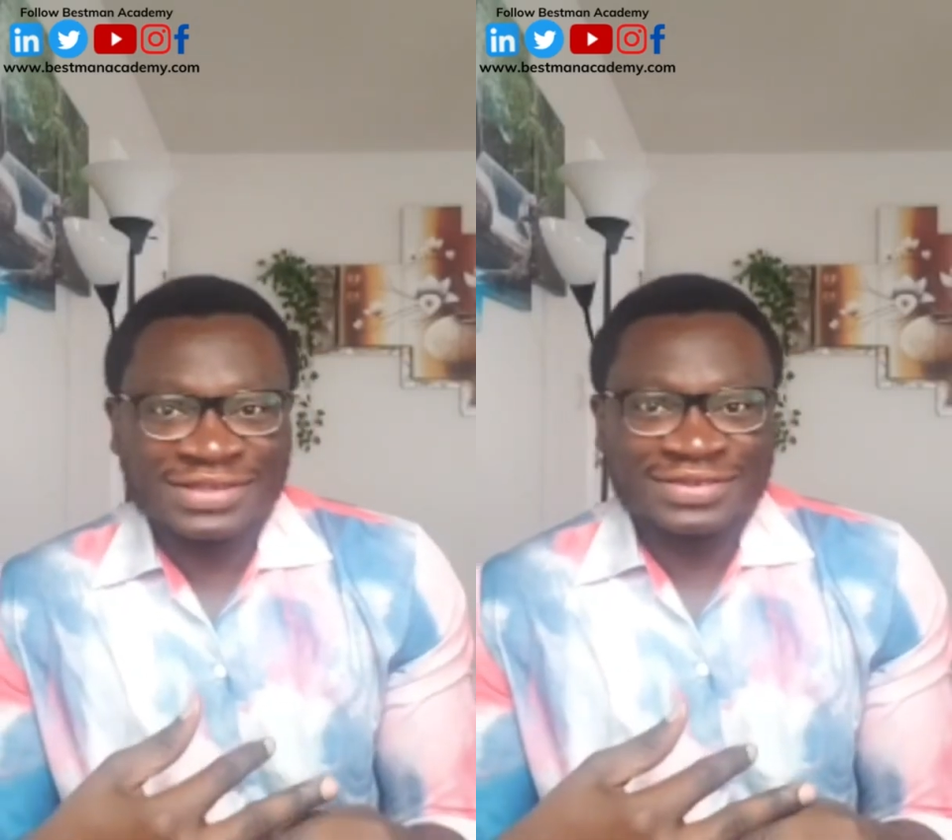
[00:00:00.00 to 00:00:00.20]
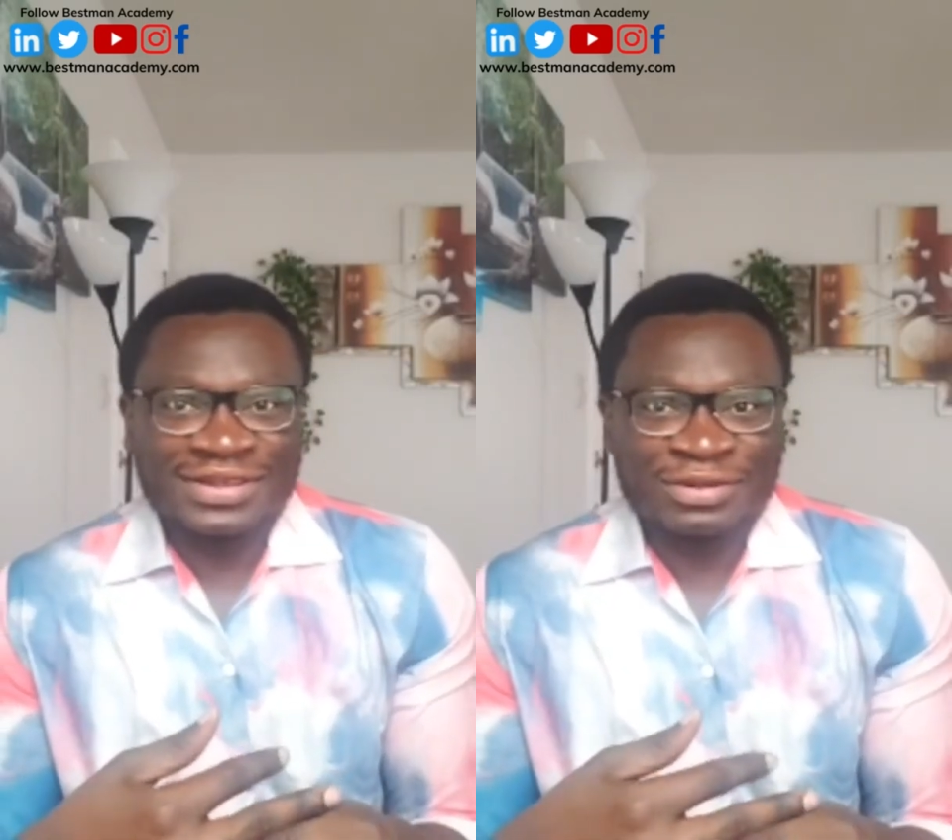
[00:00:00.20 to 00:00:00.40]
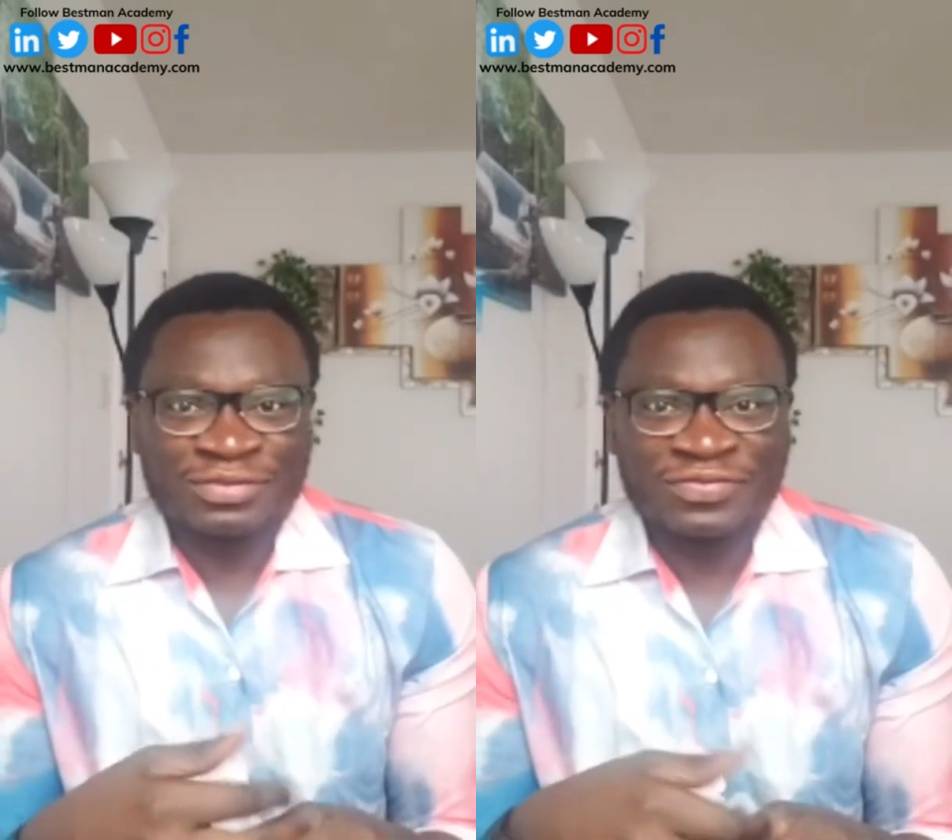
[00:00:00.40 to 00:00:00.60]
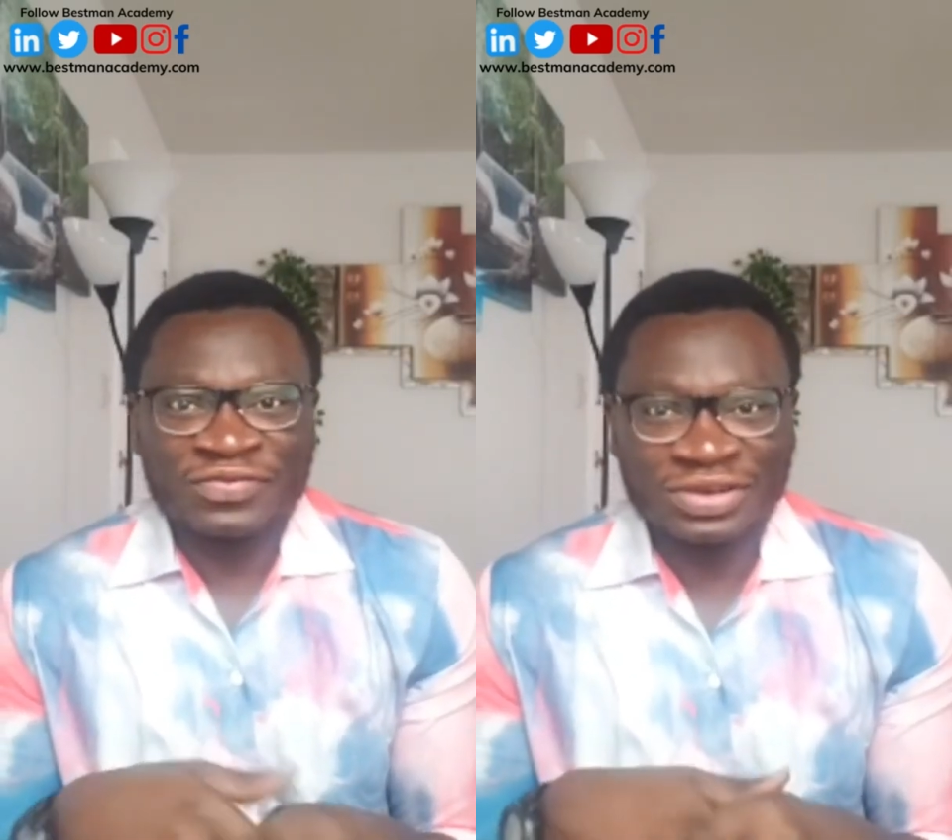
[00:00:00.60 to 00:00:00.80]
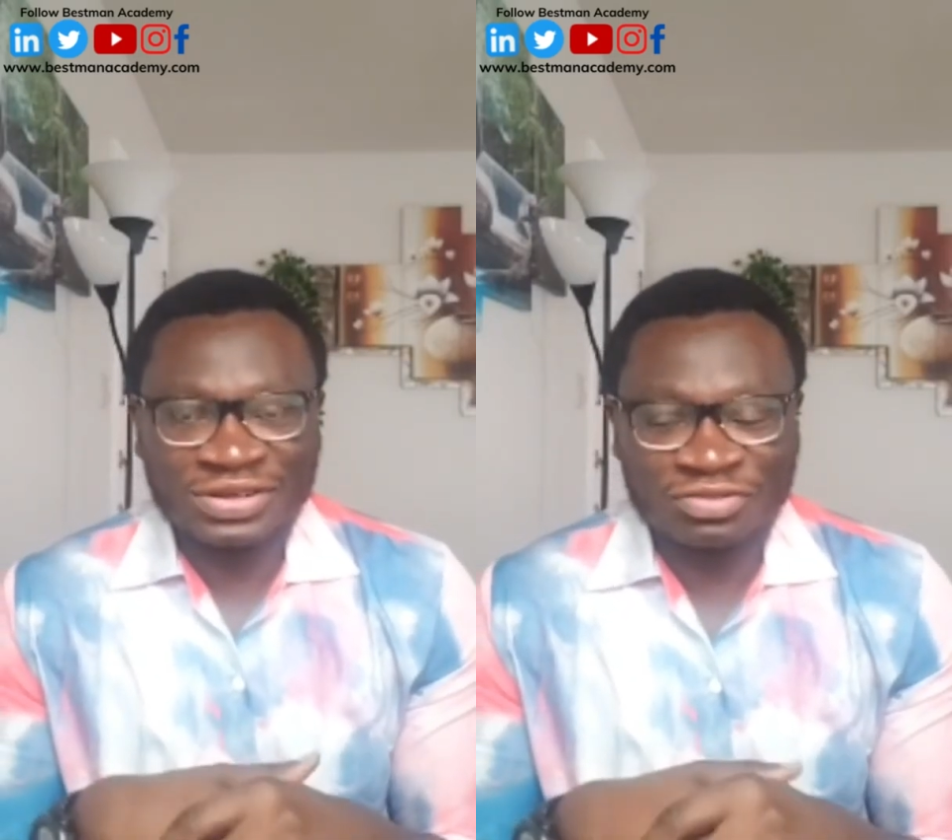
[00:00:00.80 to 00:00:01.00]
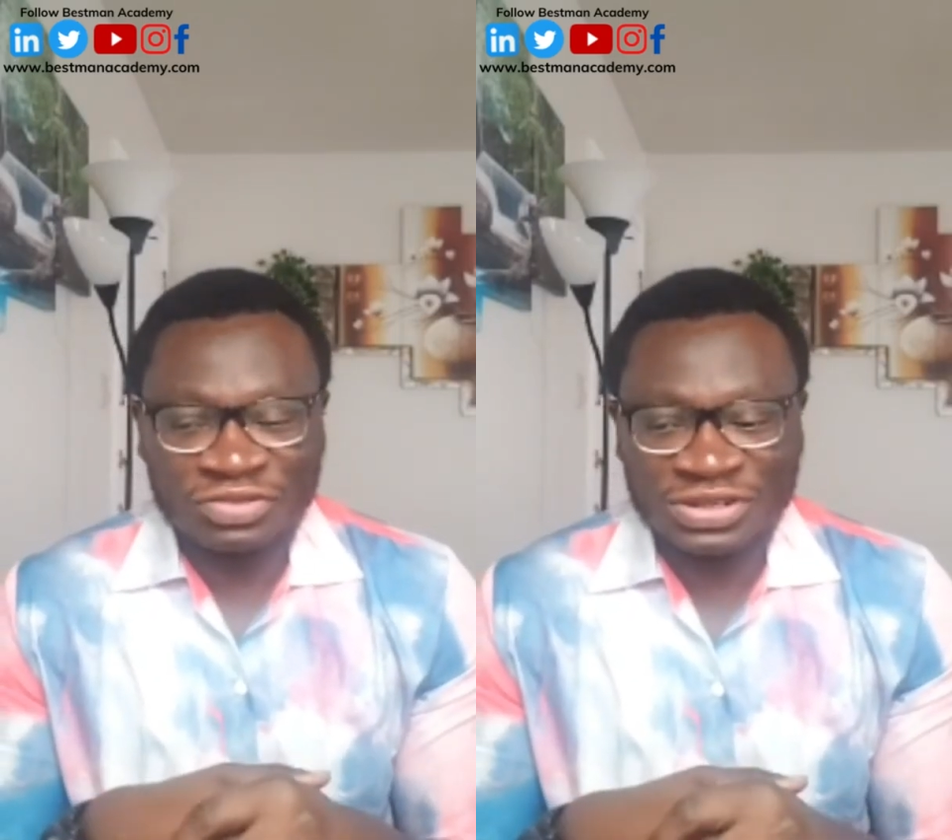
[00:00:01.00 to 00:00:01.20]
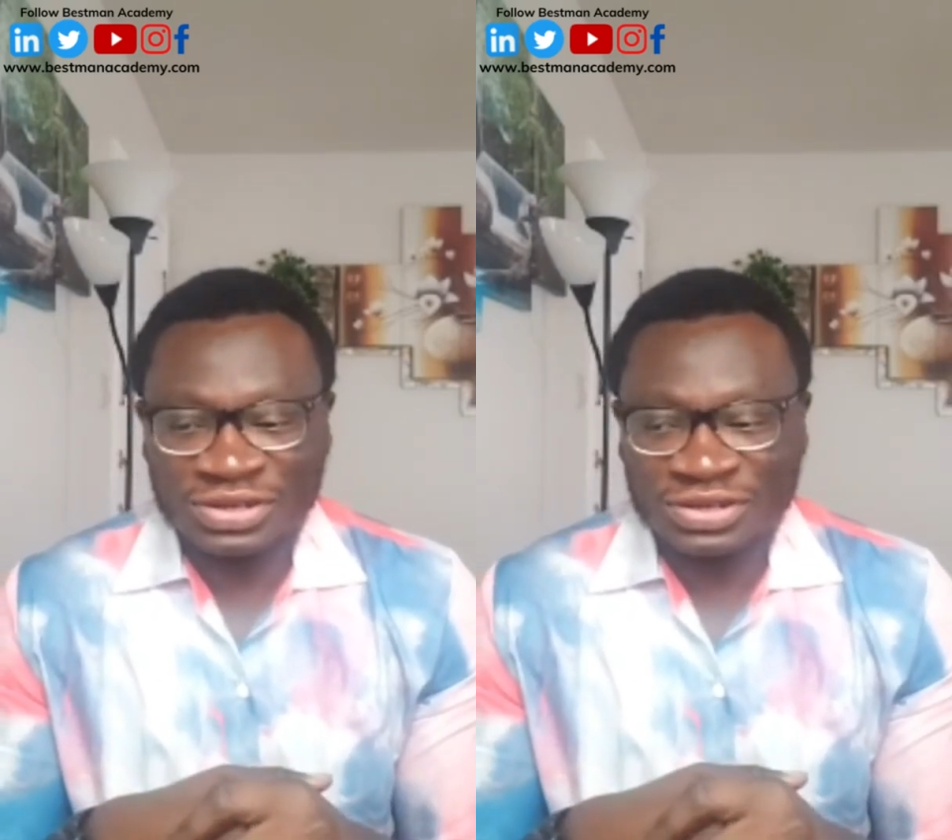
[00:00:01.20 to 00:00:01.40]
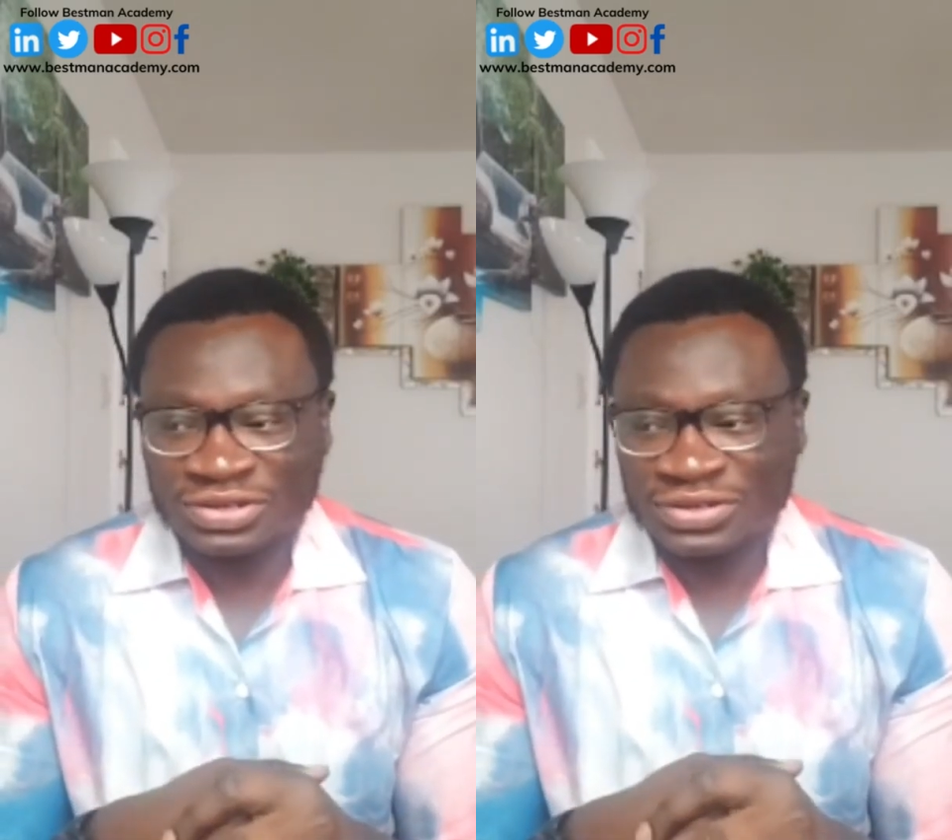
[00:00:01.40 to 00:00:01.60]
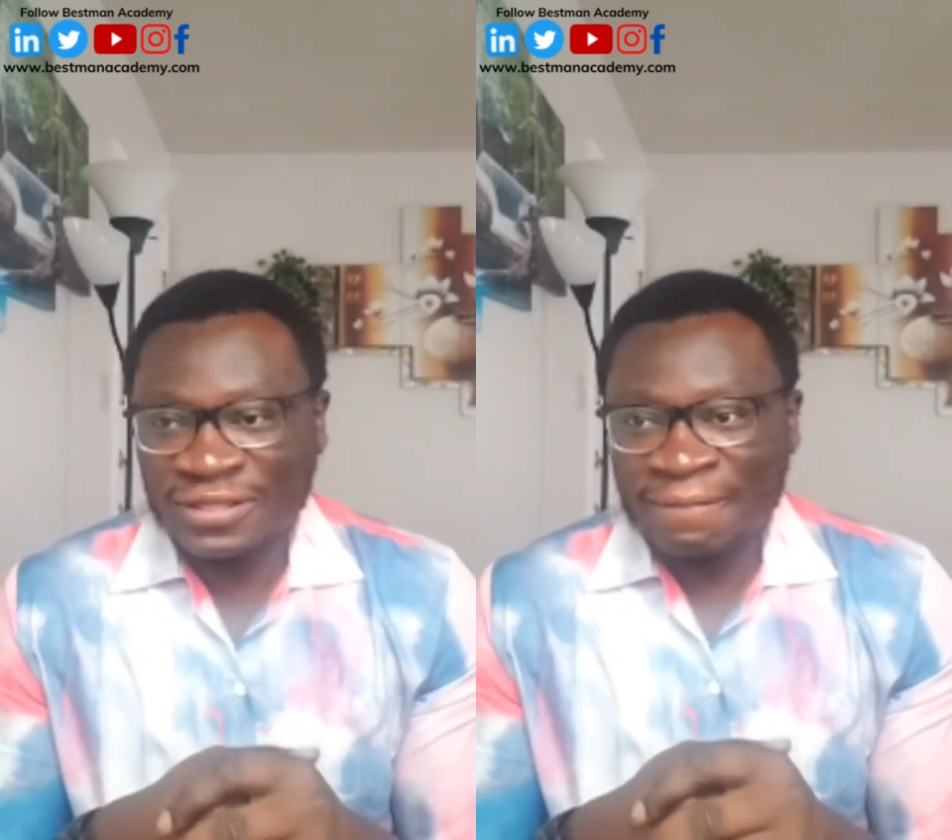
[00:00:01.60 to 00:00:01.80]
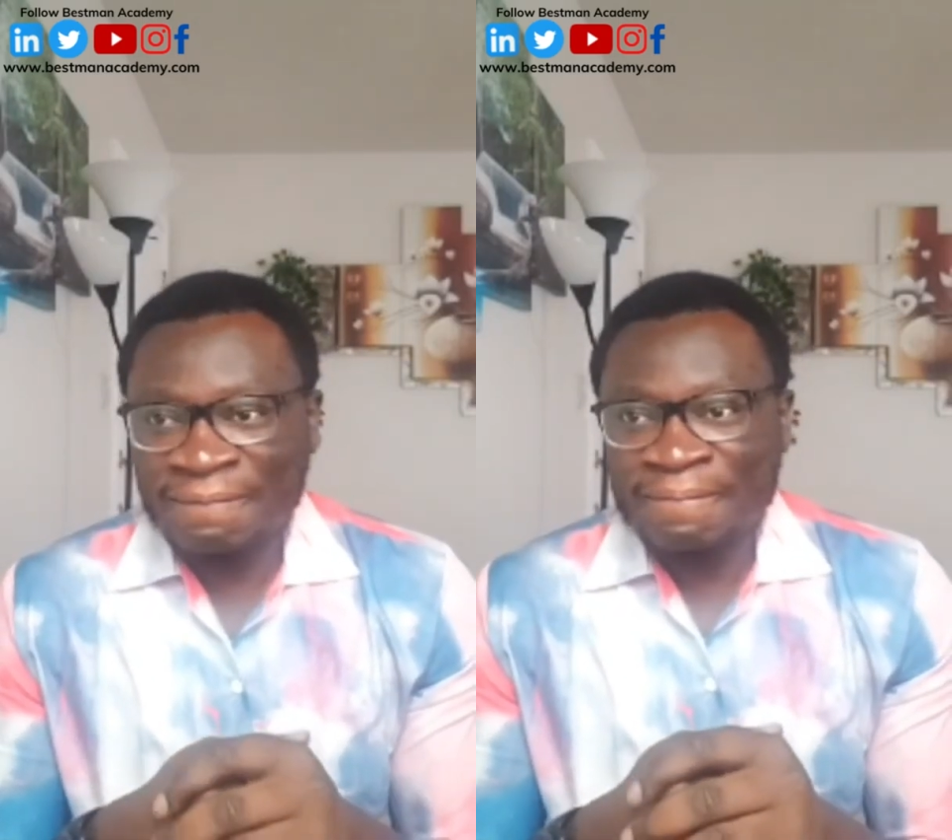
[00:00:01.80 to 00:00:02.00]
arsenal to fund his research.